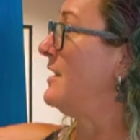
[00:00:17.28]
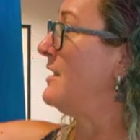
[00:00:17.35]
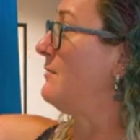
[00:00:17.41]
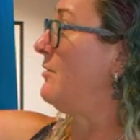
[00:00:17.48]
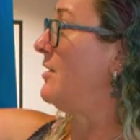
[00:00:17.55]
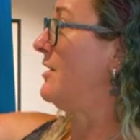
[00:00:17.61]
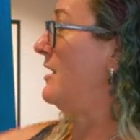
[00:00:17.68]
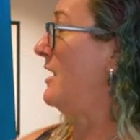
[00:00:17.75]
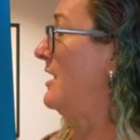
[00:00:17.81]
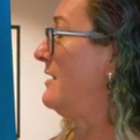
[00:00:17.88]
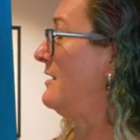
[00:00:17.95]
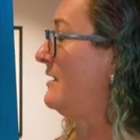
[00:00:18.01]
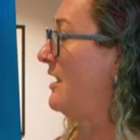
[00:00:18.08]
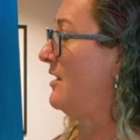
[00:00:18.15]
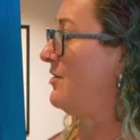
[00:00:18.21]
is what
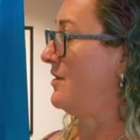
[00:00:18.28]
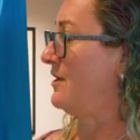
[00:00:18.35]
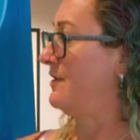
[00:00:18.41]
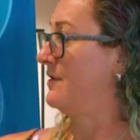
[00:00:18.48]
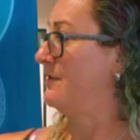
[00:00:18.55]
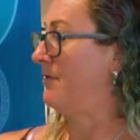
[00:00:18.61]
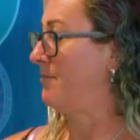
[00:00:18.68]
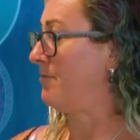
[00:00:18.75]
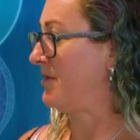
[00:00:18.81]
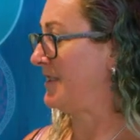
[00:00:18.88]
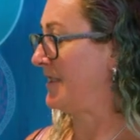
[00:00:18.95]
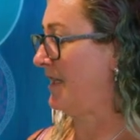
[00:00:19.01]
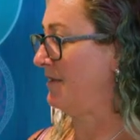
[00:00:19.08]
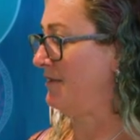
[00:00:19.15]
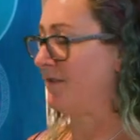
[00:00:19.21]
these sections
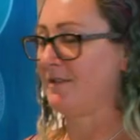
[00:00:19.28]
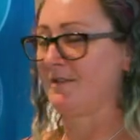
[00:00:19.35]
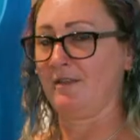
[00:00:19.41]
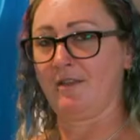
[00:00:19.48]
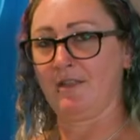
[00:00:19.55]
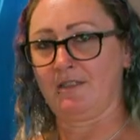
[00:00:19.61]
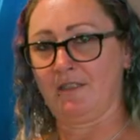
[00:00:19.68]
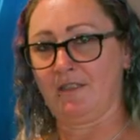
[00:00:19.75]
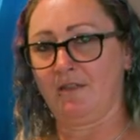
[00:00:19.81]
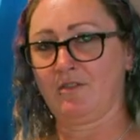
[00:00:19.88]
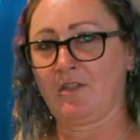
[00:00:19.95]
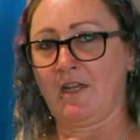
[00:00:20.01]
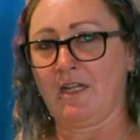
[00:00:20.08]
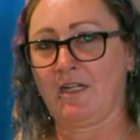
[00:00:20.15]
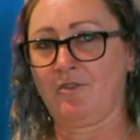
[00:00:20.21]
represent. So those little
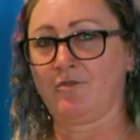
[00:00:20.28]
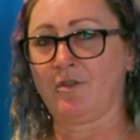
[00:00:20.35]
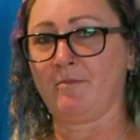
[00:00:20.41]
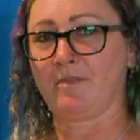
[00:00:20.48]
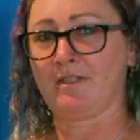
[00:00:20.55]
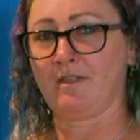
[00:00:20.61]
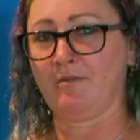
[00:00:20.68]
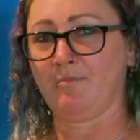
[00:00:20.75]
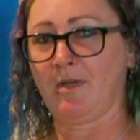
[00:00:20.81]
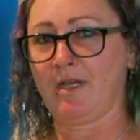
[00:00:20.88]
tiny drops in a